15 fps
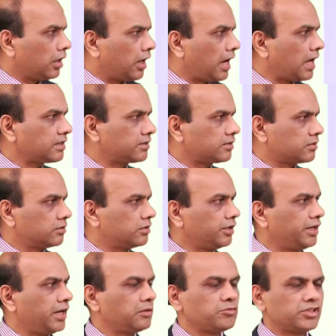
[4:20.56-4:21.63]
As the
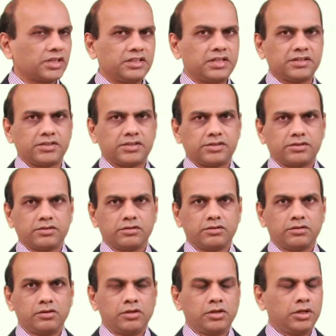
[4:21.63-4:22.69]
name suggests,
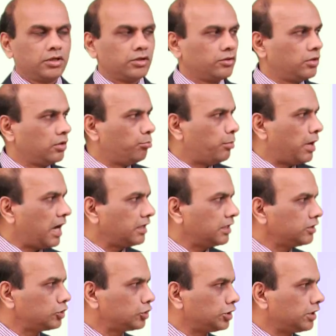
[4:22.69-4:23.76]
the
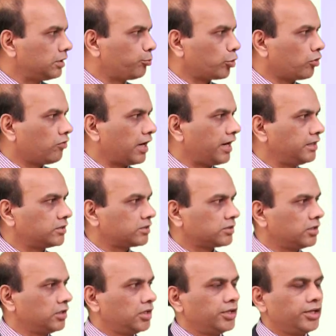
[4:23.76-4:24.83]
balance sheet provides
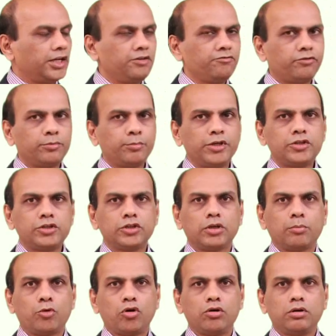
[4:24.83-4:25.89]
information
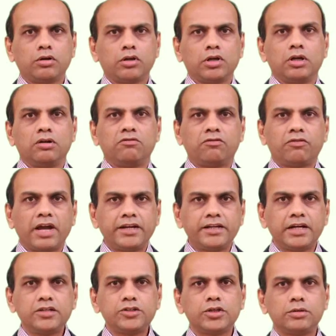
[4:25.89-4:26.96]
about
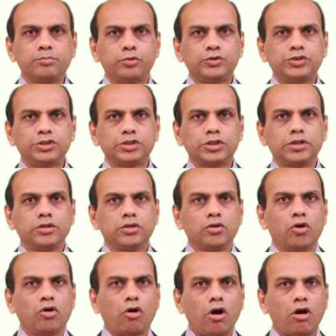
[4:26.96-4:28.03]
financial position
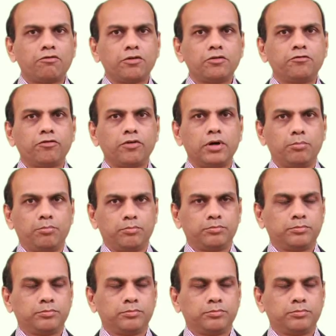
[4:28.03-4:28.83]
of a firm